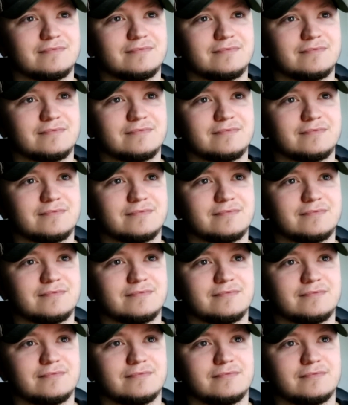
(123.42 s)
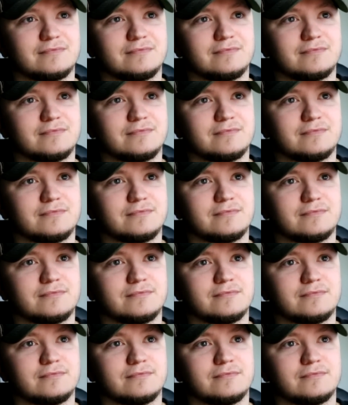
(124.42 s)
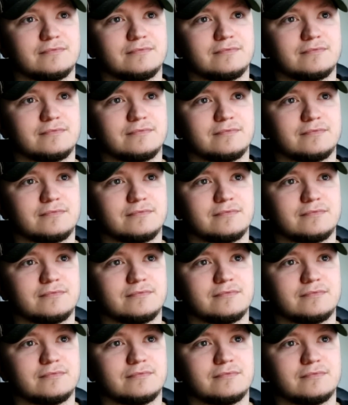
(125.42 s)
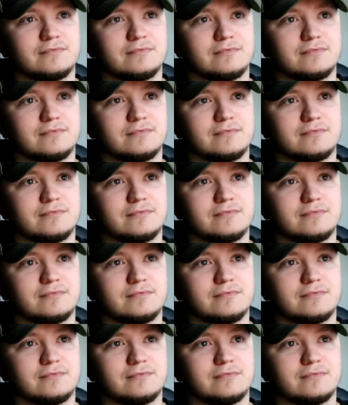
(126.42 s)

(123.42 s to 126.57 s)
The person shown says nothing.